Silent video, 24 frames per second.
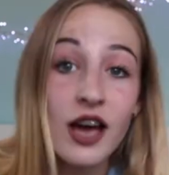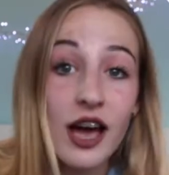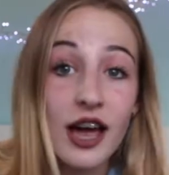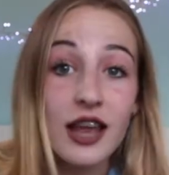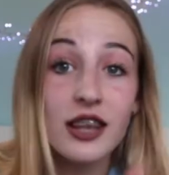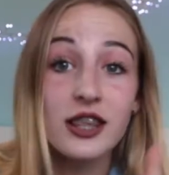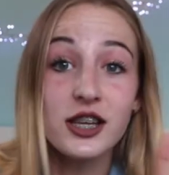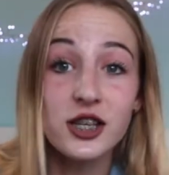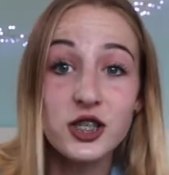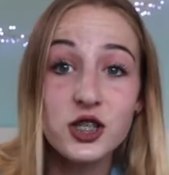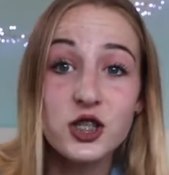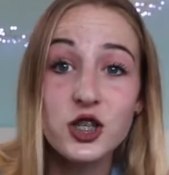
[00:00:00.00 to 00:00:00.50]

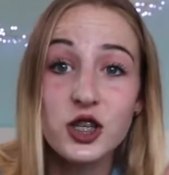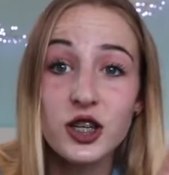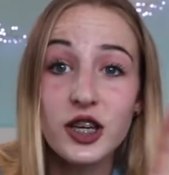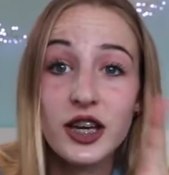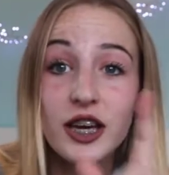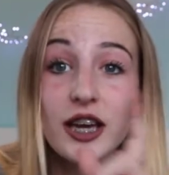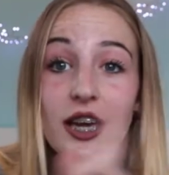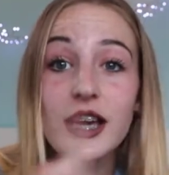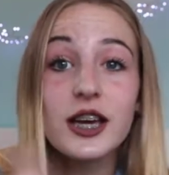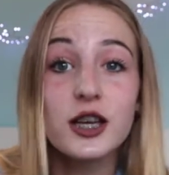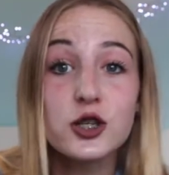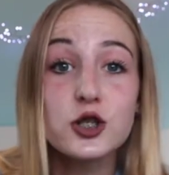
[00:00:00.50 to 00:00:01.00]
And
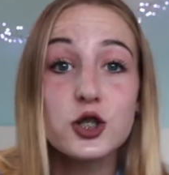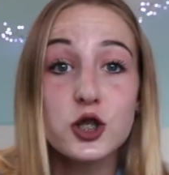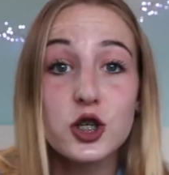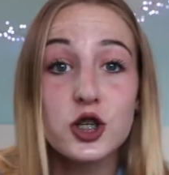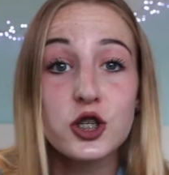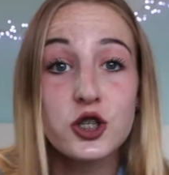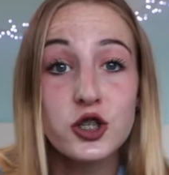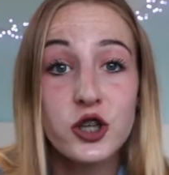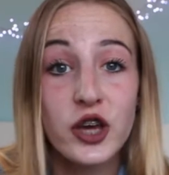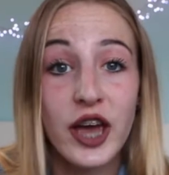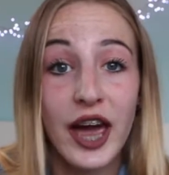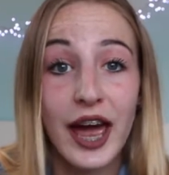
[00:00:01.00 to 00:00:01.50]
literally it
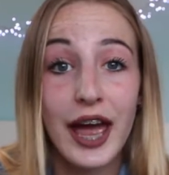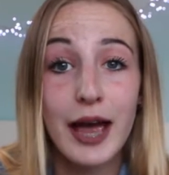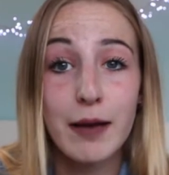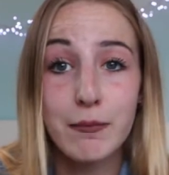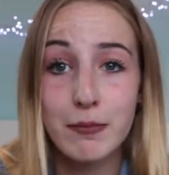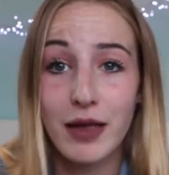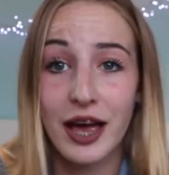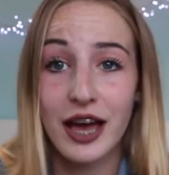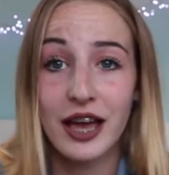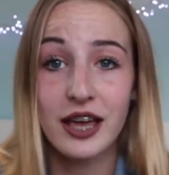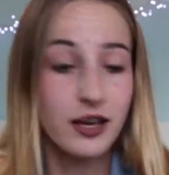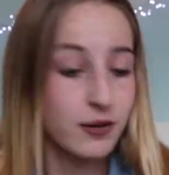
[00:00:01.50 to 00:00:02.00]
just
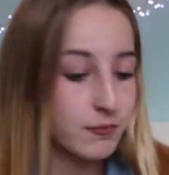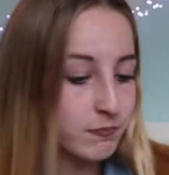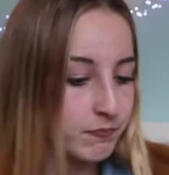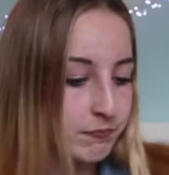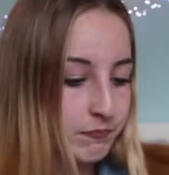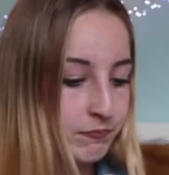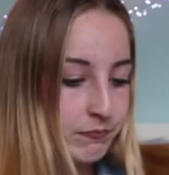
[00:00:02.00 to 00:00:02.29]
came like